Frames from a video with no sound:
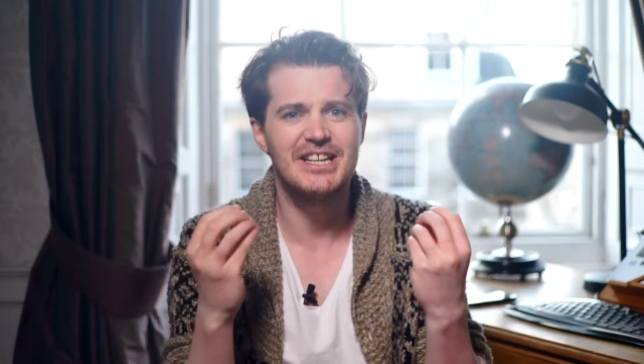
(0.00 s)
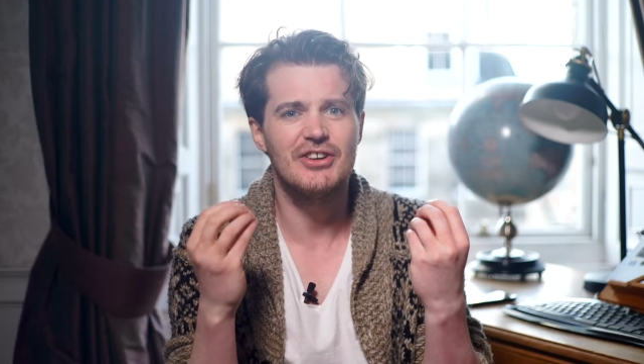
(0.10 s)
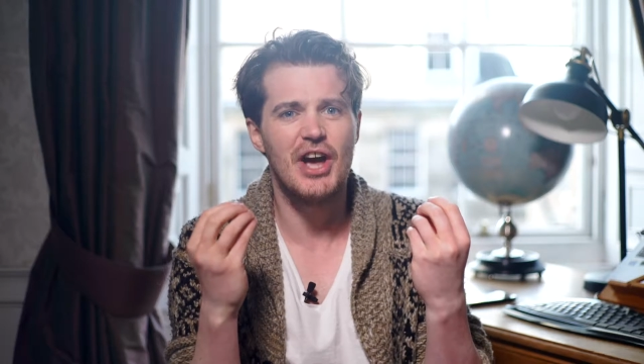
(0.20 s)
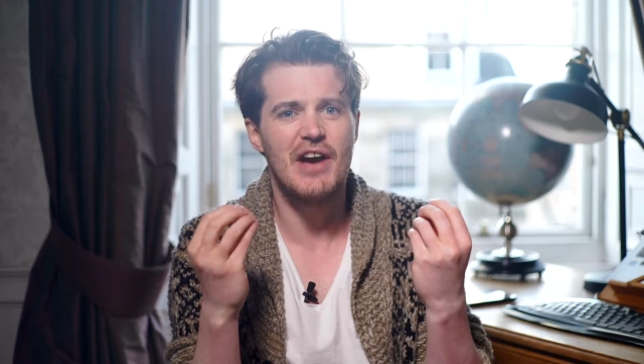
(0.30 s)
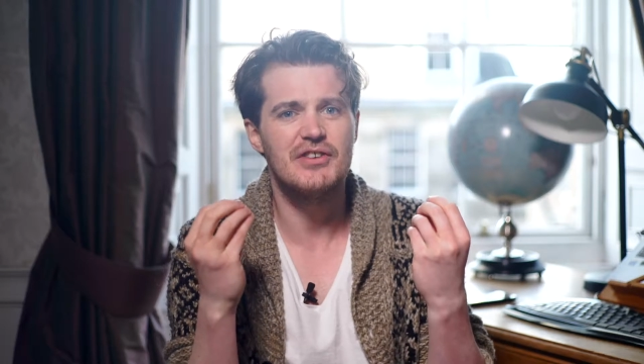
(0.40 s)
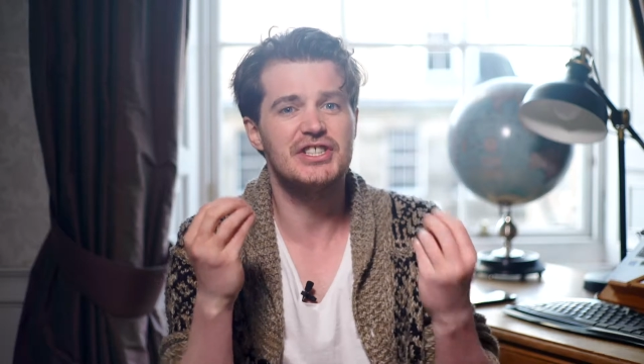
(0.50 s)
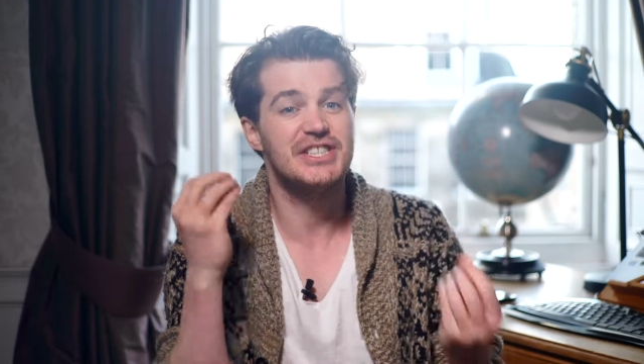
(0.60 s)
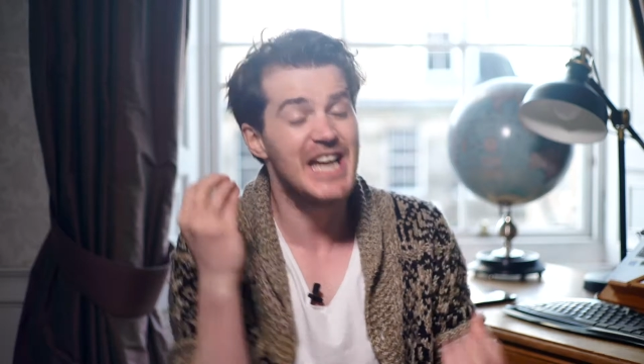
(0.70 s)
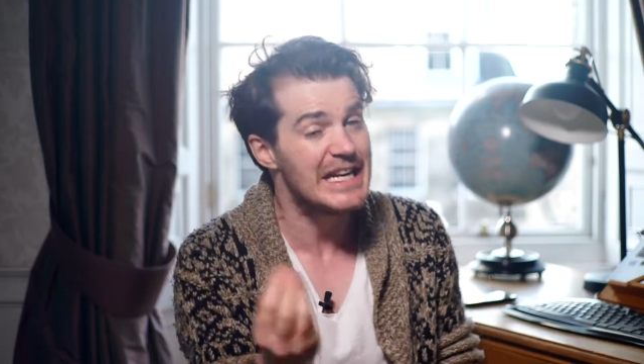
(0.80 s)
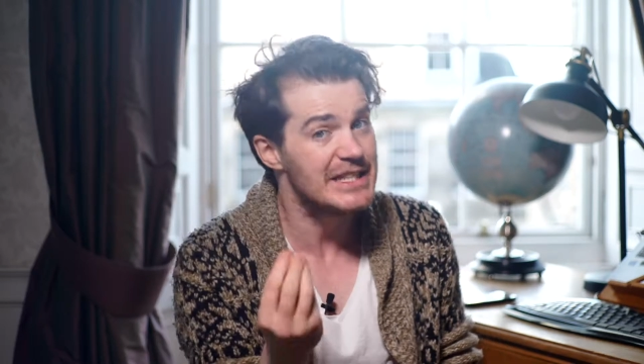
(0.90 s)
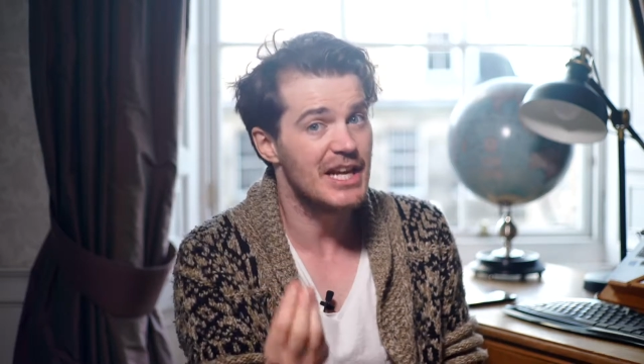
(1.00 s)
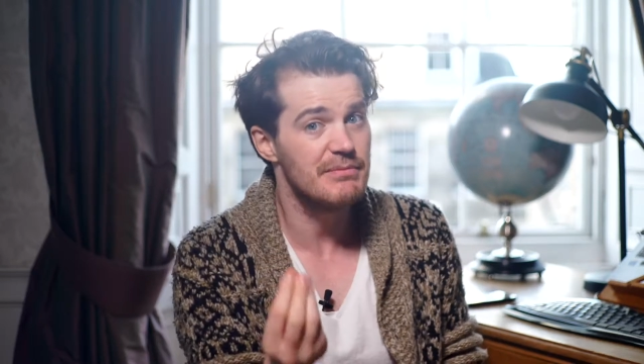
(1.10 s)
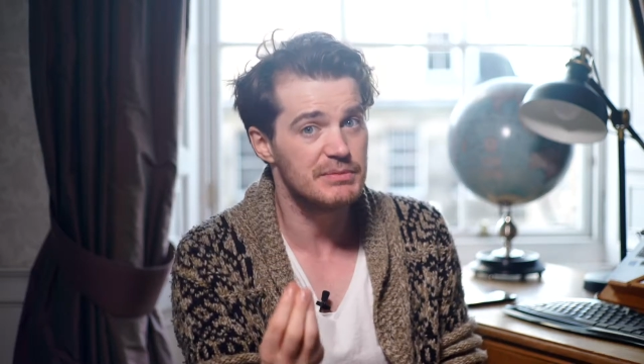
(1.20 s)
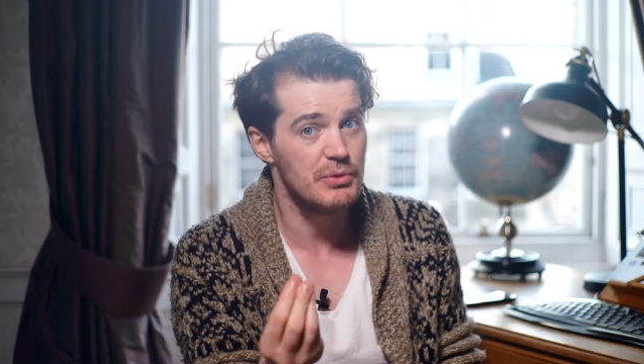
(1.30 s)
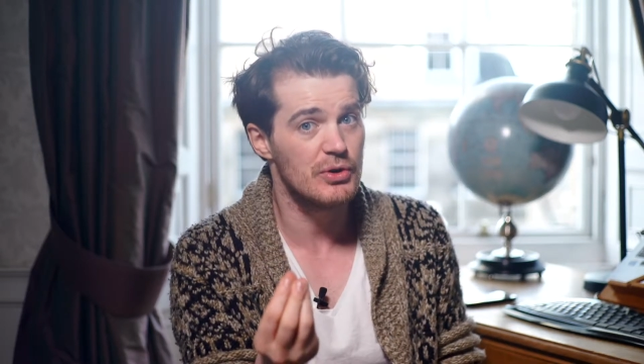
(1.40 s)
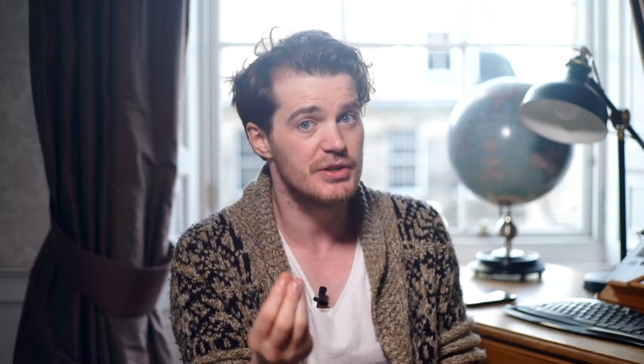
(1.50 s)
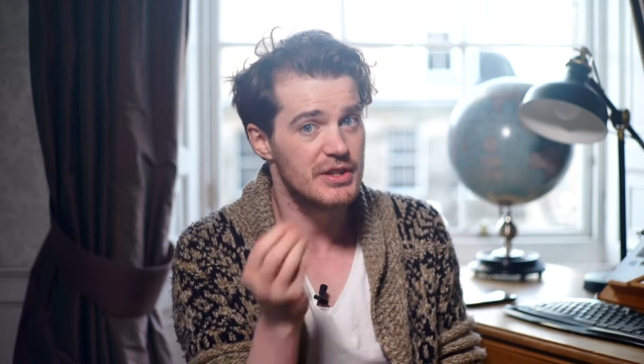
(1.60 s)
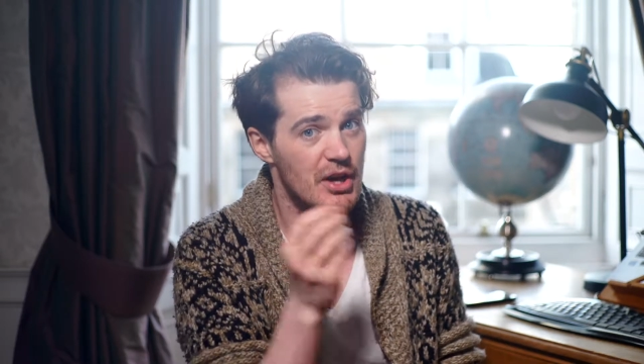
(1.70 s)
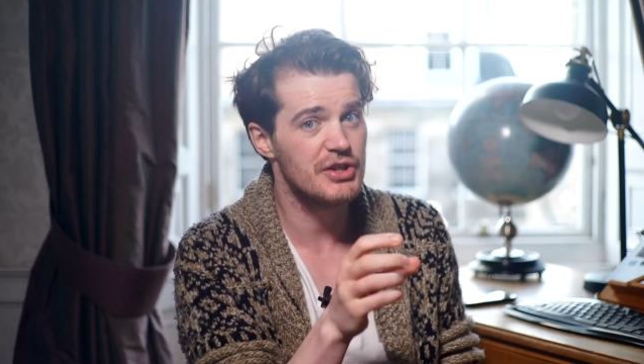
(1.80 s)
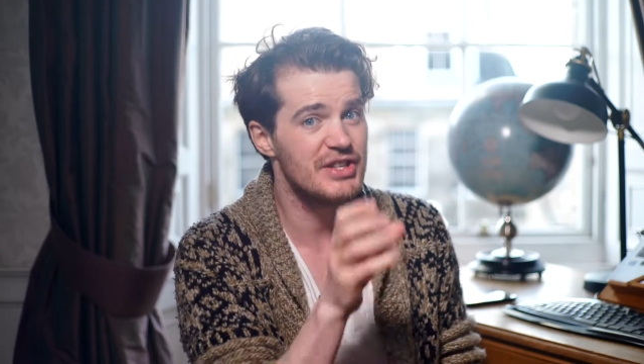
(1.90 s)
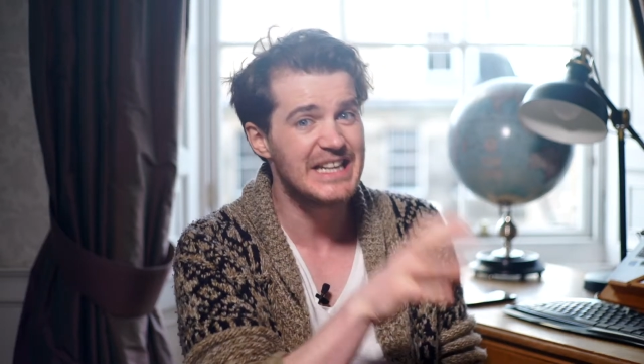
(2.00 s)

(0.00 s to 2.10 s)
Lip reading: on average 10 times more than the other